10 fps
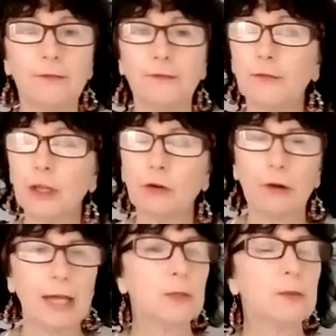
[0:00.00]
The
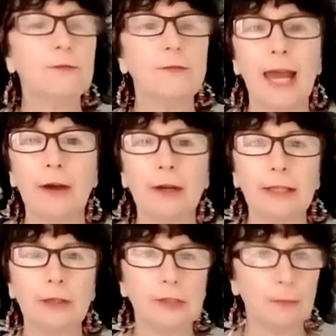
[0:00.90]
grass was flowering.
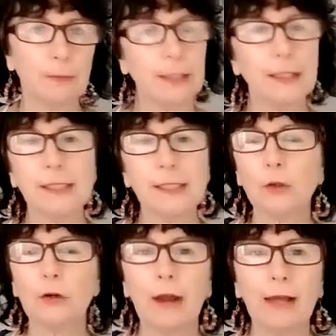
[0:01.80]
There's abundance all
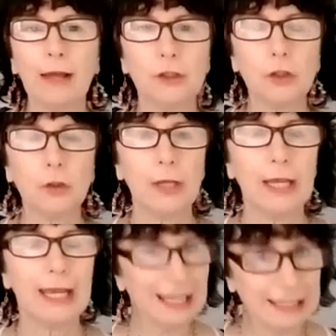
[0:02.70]
around you.
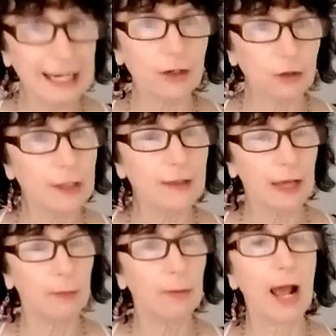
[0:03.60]
It's actually there,
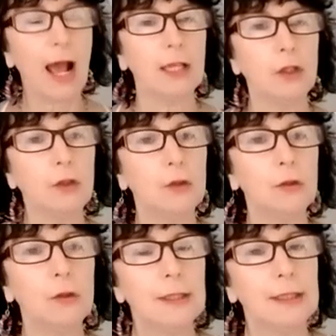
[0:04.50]
but are you
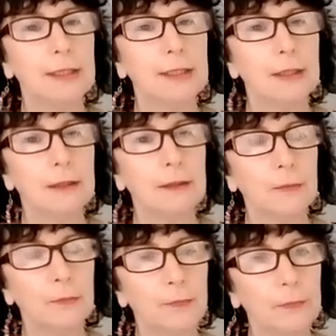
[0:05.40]

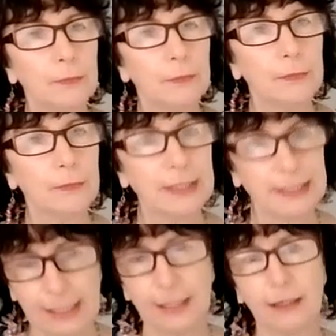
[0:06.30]

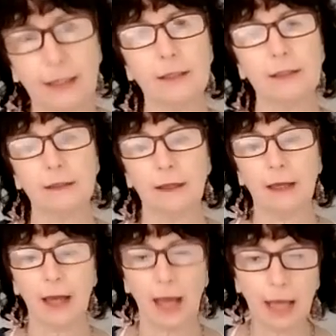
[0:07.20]
seeing it?
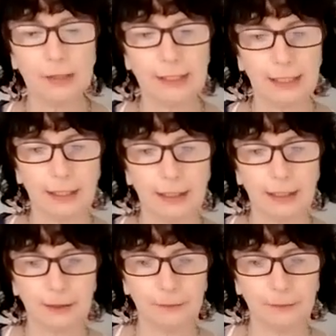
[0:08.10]
Are you seeing it?